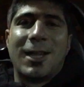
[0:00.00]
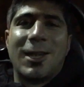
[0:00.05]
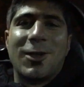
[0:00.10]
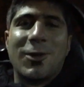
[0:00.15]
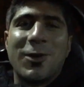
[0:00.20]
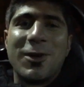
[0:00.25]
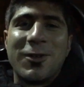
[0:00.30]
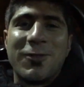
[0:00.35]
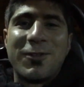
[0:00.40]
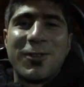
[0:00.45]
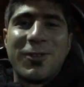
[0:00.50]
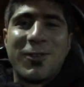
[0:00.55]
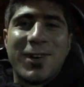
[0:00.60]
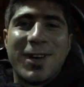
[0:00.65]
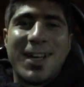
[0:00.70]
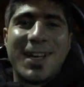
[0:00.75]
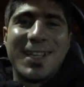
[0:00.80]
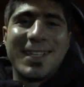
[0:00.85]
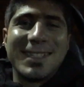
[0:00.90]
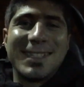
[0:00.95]
Hello
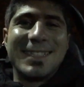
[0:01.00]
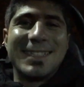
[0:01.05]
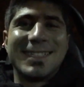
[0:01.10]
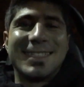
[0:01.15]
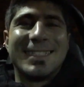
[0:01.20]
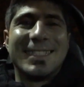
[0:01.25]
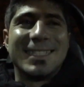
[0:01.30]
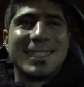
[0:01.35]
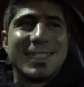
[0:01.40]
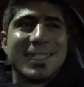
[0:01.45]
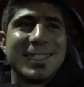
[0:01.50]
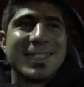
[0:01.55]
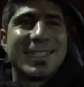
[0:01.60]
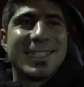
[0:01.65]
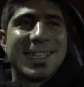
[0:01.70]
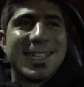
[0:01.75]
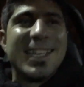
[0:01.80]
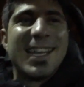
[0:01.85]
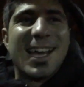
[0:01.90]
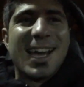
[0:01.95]
everyone, this is
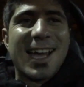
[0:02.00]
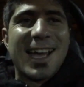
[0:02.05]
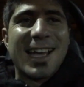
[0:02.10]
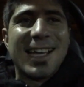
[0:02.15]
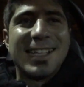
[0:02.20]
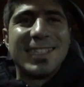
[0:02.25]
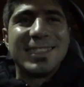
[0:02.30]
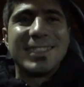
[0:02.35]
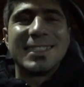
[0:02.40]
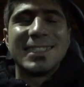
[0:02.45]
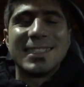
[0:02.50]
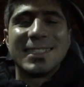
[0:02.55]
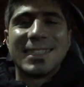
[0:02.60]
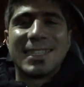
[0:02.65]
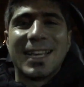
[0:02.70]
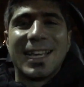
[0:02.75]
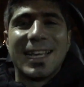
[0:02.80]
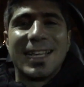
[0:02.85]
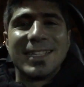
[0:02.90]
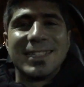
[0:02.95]
the night
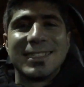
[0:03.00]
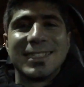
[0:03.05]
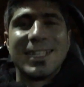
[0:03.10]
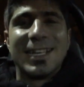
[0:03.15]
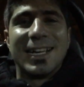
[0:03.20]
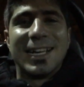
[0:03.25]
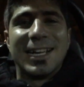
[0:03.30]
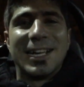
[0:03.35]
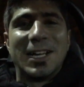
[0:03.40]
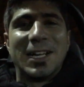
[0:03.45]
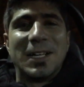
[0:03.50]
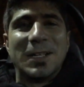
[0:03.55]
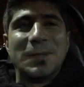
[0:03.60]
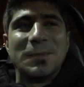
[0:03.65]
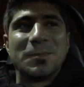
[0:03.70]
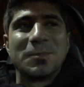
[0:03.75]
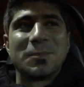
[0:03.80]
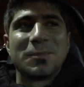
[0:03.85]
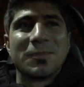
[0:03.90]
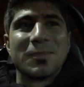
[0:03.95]
that uh,
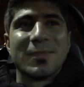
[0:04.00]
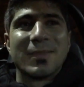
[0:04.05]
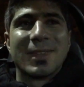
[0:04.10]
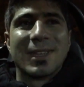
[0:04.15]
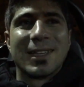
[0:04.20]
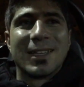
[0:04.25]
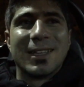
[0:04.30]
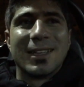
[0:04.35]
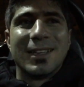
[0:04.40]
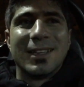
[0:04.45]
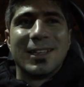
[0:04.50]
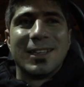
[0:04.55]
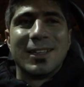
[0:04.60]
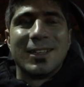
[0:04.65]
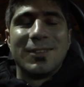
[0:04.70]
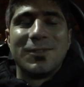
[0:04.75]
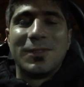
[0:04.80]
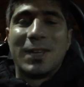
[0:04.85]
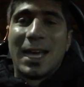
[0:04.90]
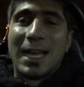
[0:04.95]

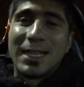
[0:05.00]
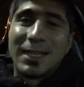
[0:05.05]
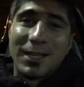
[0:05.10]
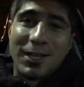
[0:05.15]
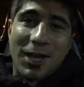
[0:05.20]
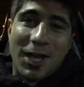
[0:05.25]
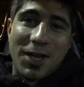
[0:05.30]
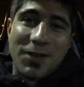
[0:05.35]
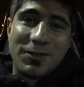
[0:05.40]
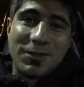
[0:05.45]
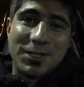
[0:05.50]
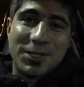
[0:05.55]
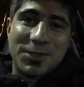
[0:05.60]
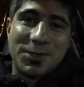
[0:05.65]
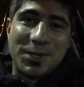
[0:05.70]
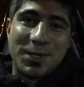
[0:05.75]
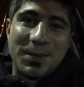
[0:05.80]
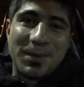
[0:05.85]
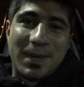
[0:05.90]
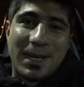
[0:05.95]
we had the live
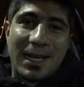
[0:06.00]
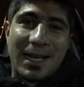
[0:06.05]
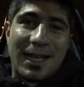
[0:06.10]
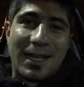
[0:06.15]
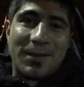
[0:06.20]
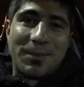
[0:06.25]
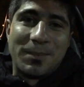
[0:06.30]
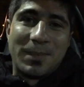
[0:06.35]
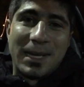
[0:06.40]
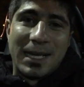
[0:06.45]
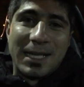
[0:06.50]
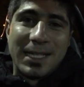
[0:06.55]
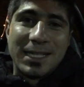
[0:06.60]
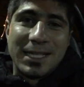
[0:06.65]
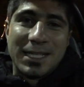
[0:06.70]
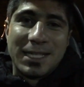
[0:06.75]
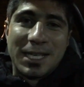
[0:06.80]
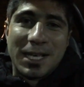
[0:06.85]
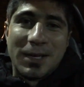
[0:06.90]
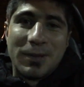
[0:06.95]
stream and Ben
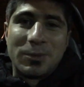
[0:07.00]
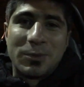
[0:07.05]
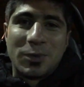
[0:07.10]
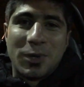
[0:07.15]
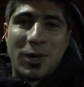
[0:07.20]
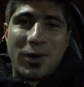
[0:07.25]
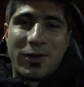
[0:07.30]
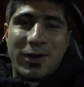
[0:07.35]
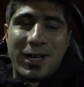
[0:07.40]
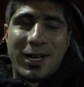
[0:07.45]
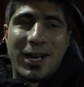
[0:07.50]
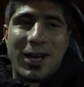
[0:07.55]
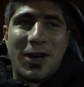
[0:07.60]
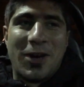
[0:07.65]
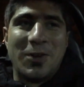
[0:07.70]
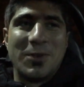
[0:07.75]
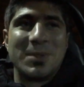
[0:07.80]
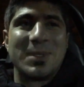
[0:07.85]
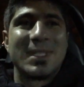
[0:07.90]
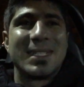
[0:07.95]
he came to our
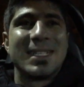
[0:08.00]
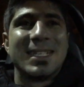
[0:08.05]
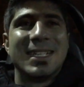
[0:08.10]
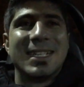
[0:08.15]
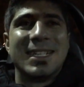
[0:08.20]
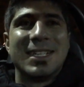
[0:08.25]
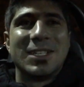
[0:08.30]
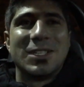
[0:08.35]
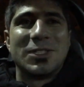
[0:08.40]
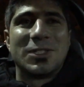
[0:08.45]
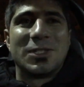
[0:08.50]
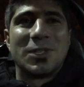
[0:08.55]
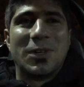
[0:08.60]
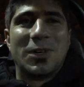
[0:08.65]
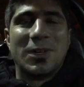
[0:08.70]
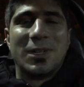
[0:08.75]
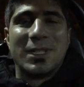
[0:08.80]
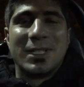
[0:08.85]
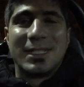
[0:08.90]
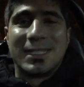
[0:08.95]
house.
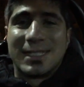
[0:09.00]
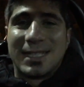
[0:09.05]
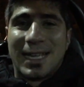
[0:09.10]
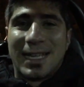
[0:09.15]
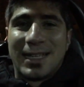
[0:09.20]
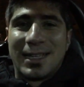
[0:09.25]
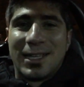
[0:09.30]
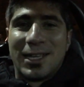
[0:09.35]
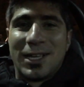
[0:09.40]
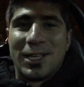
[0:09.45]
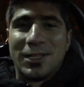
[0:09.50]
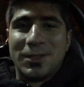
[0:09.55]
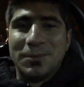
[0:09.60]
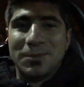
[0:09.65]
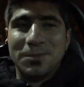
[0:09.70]
So it's that night